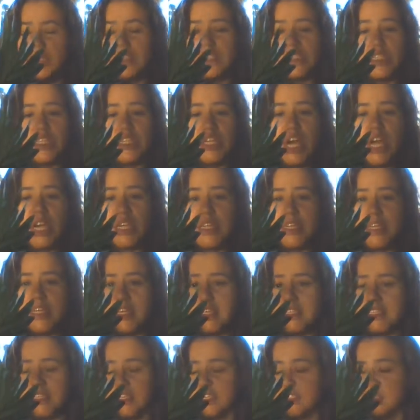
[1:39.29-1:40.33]
It's not
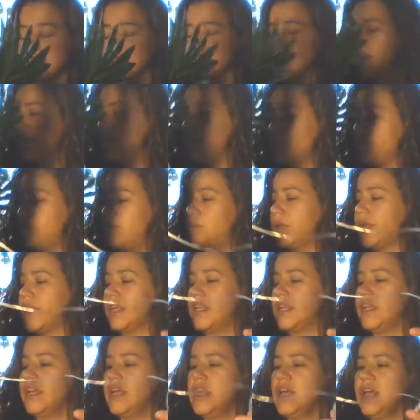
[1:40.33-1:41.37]
connected at this given
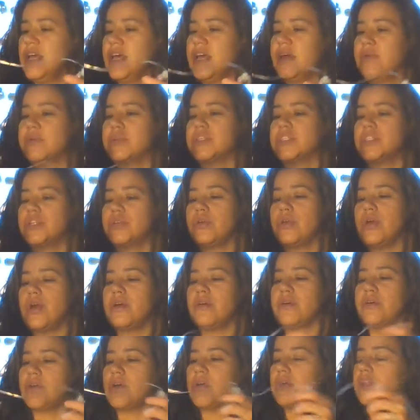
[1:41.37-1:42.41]
point. I will show you how